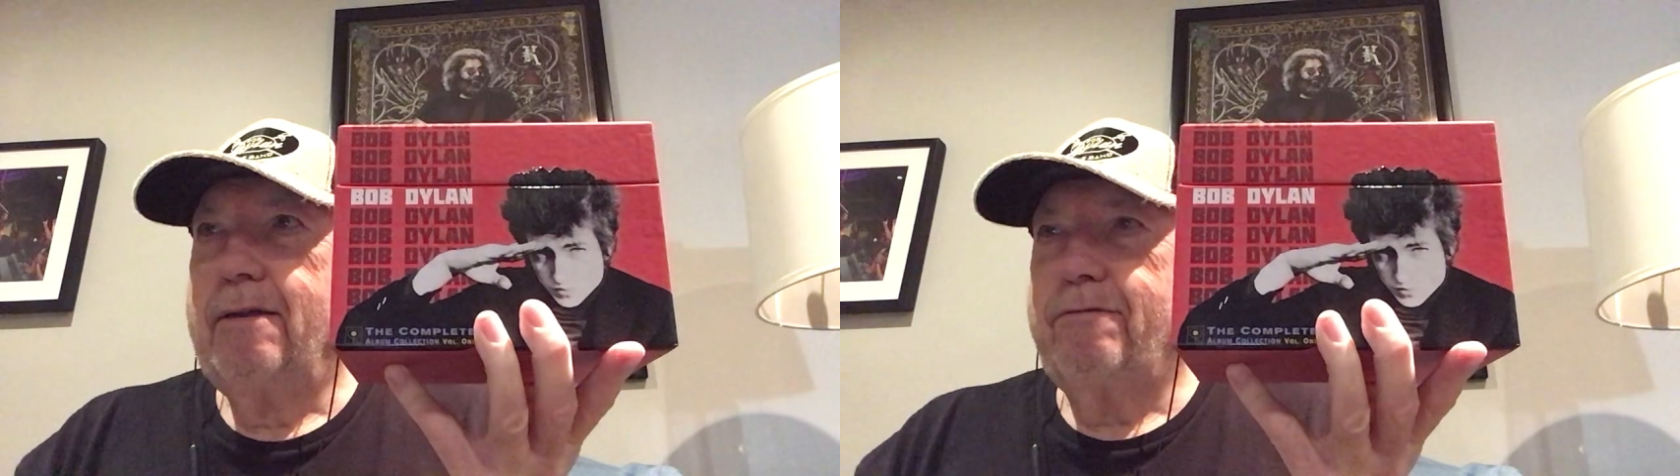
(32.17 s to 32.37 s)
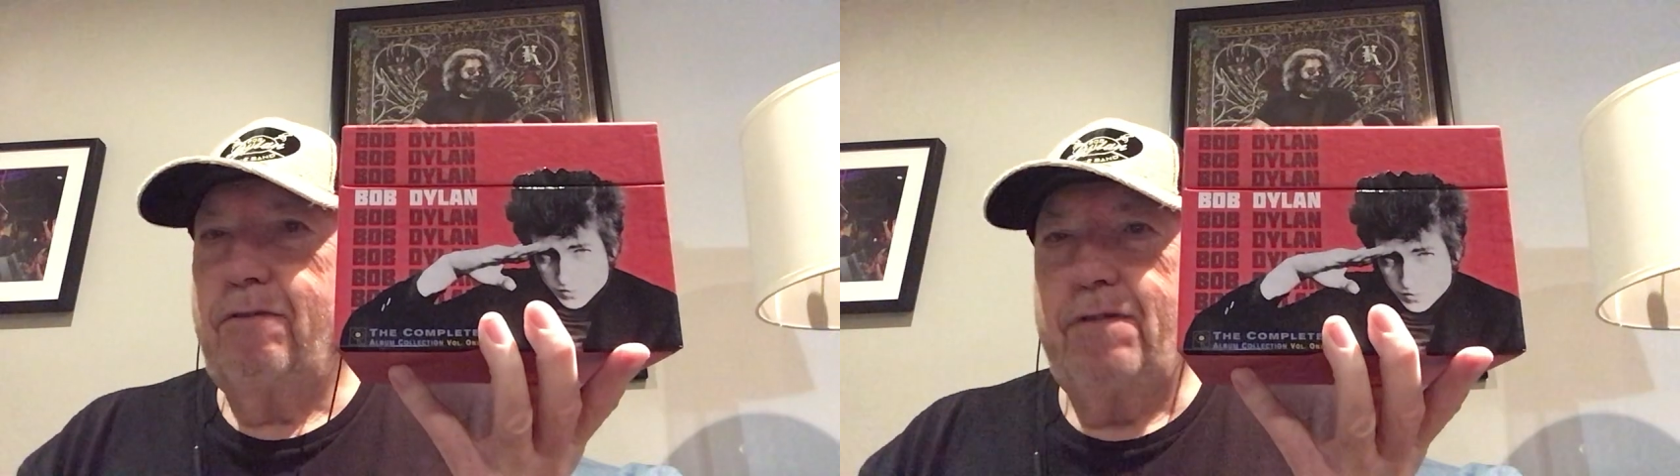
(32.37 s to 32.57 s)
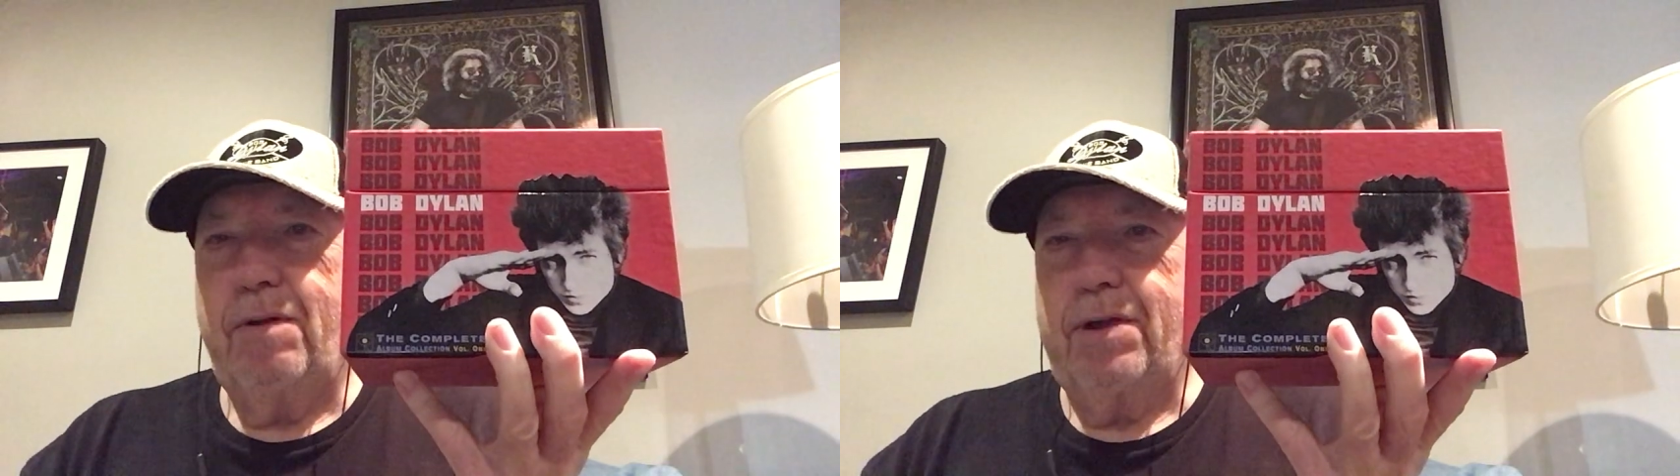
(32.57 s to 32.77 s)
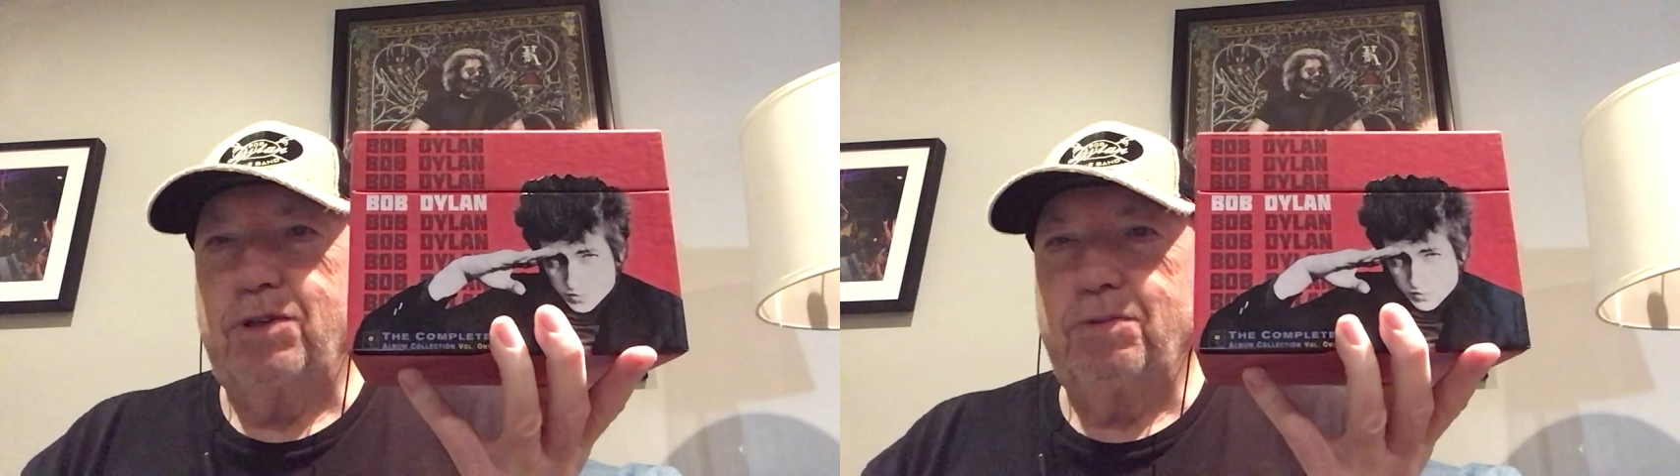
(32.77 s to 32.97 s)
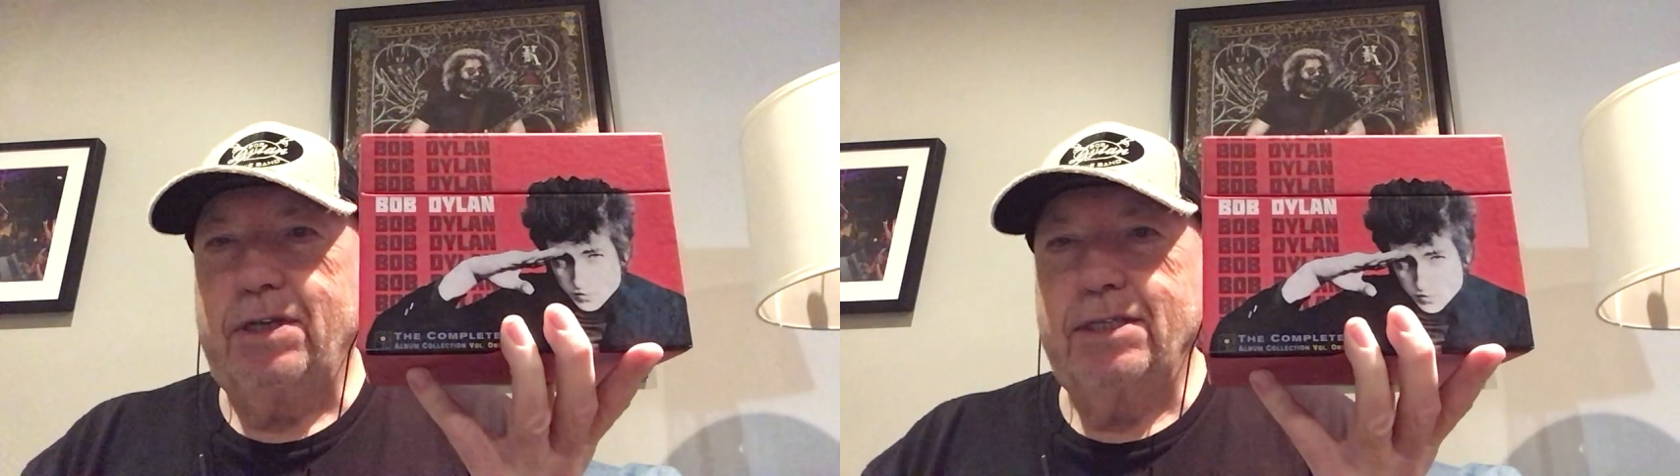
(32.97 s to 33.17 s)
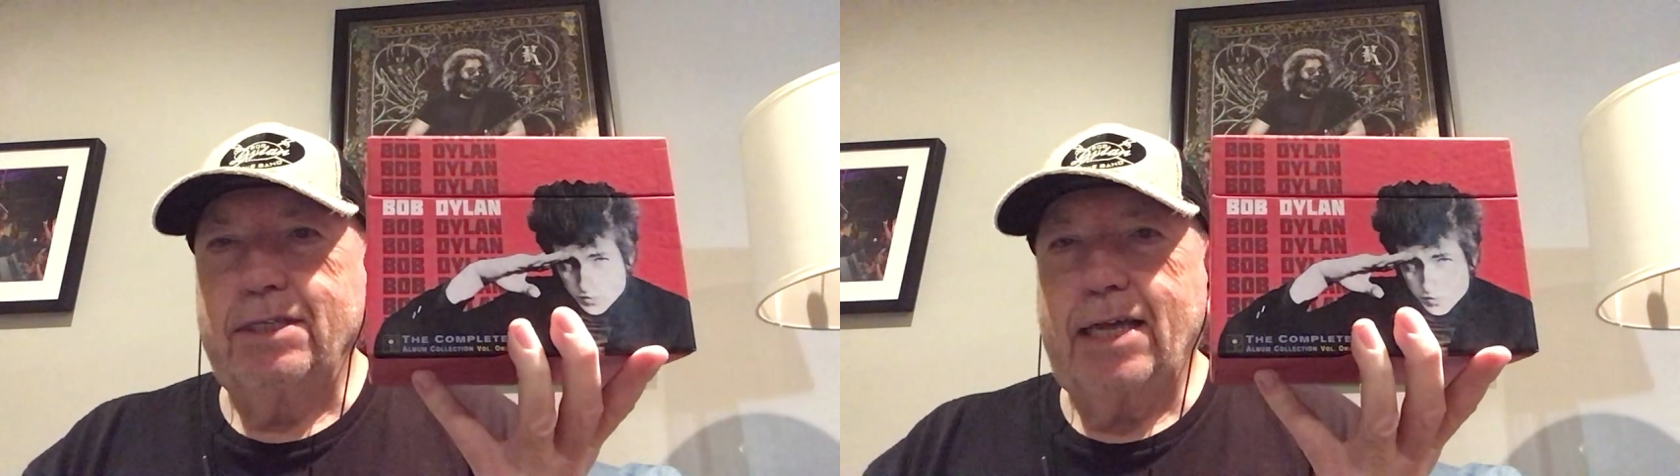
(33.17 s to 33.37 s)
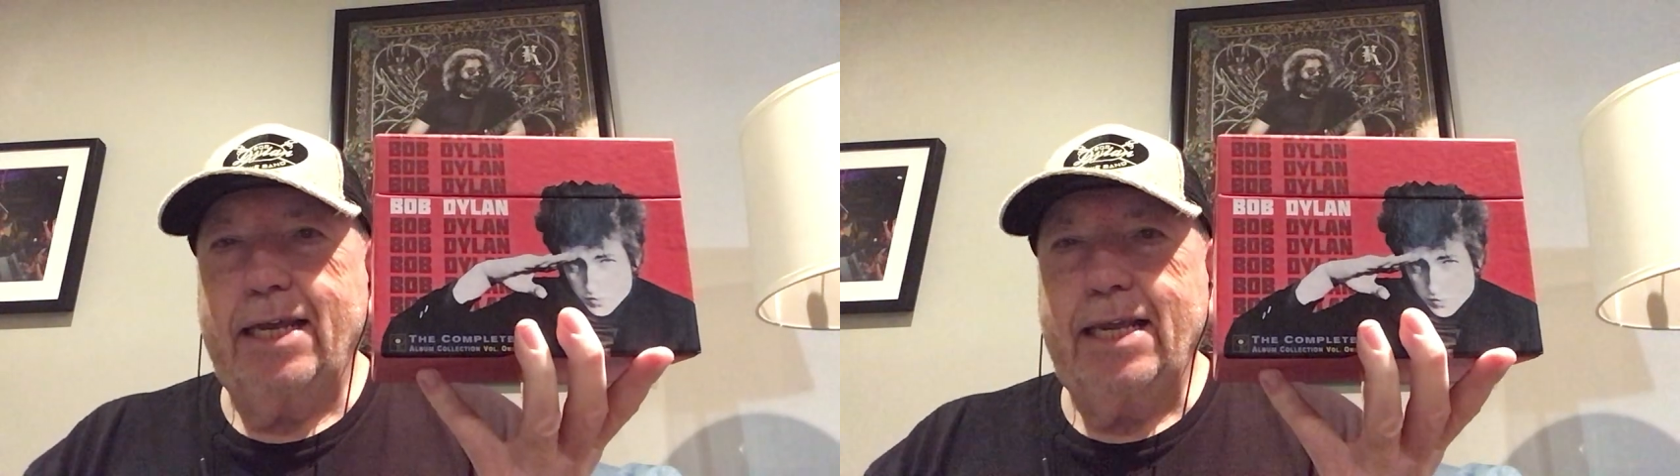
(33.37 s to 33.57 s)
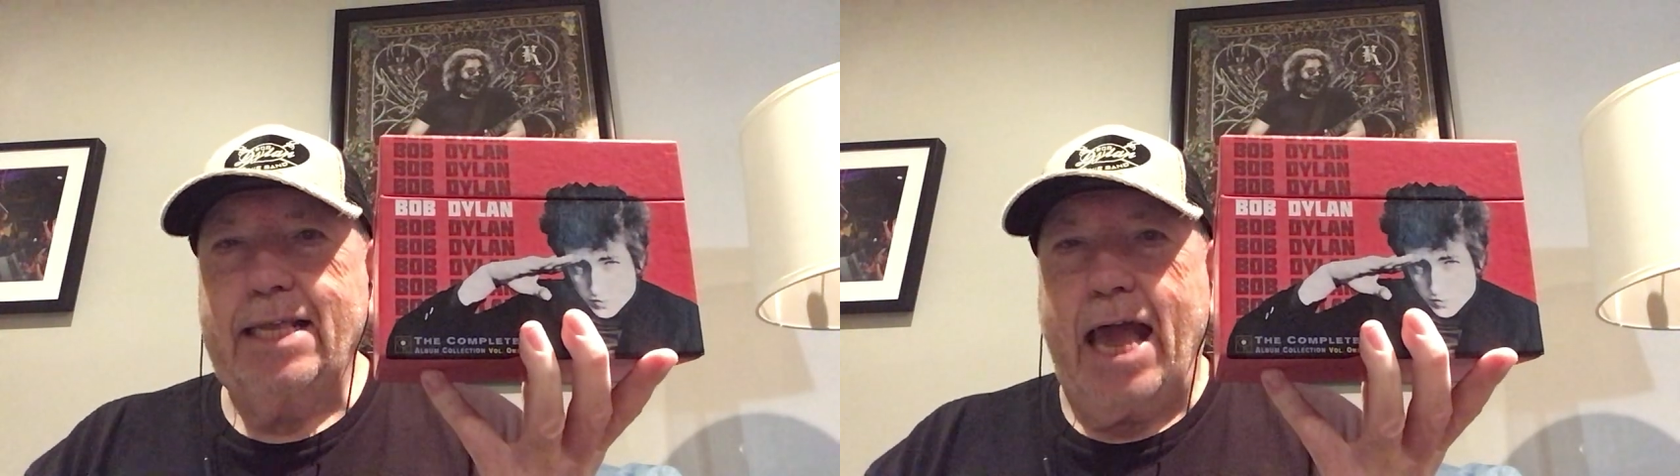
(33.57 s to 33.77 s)
for various reasons, I
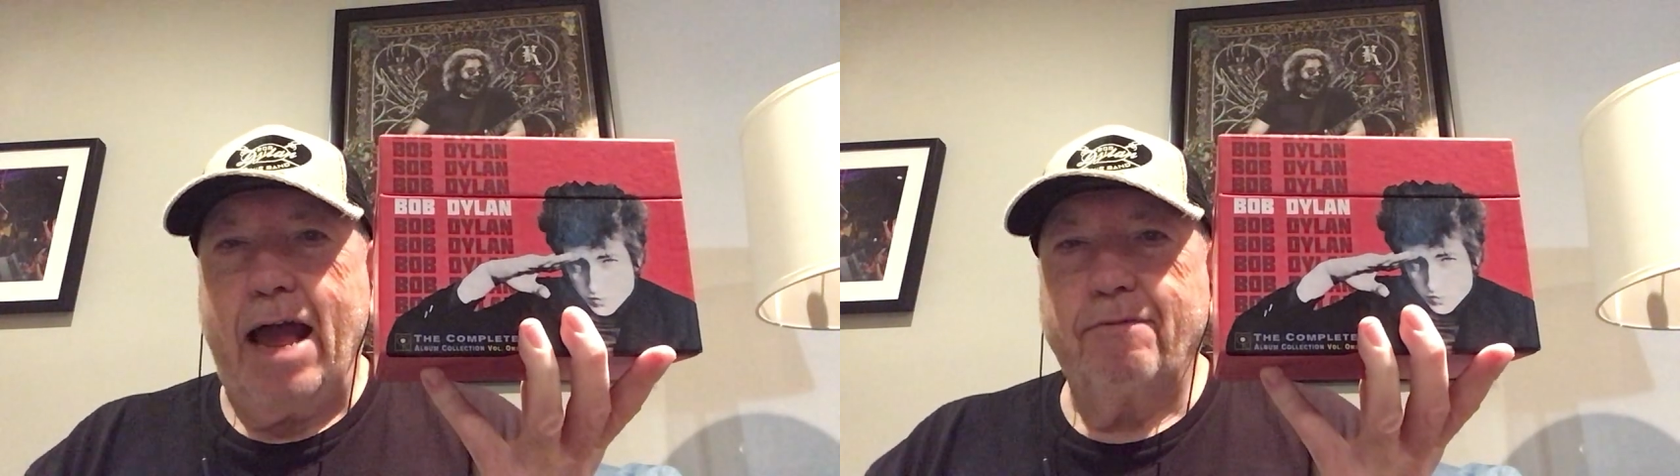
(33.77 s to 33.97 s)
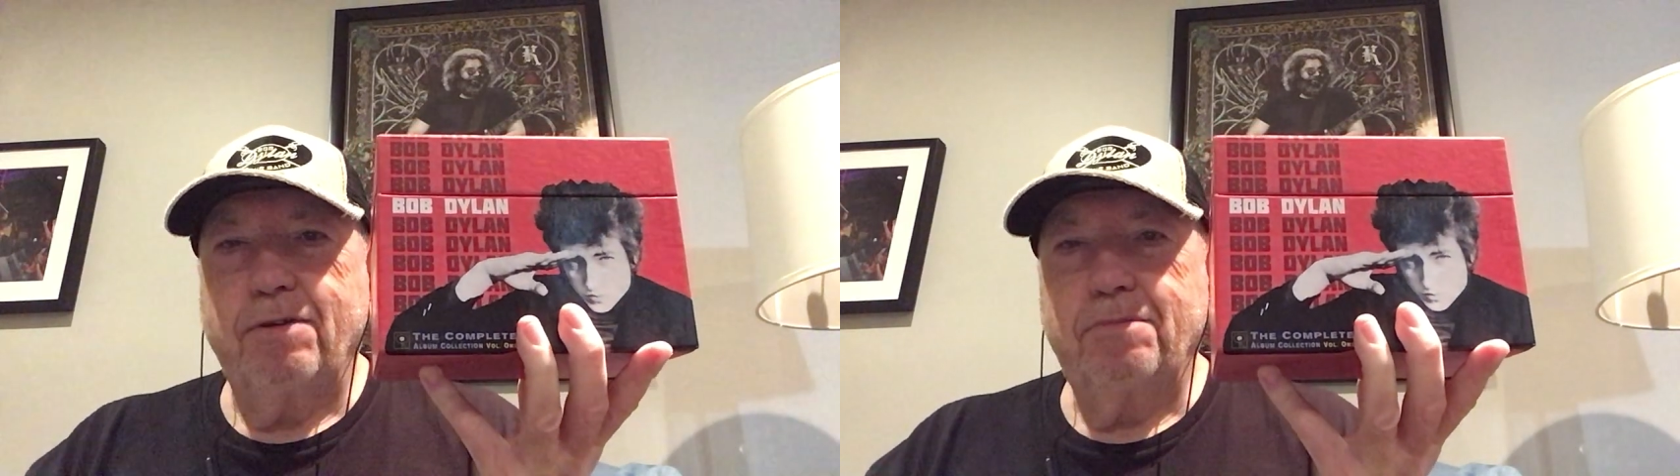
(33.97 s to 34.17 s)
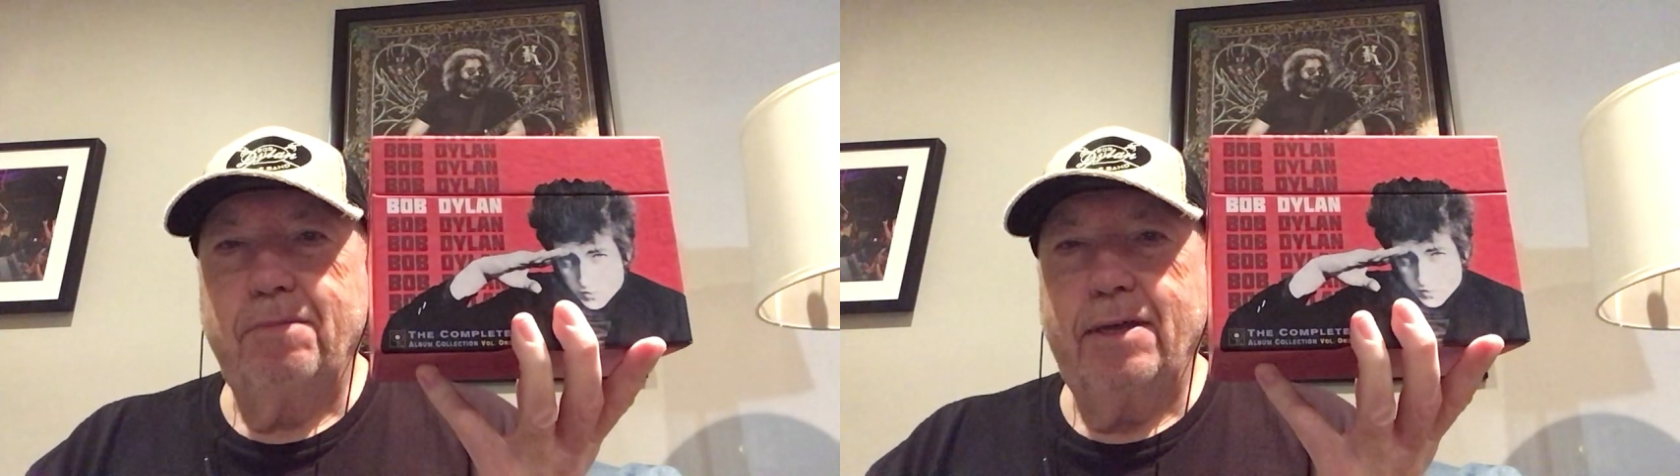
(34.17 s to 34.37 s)
didn't have them,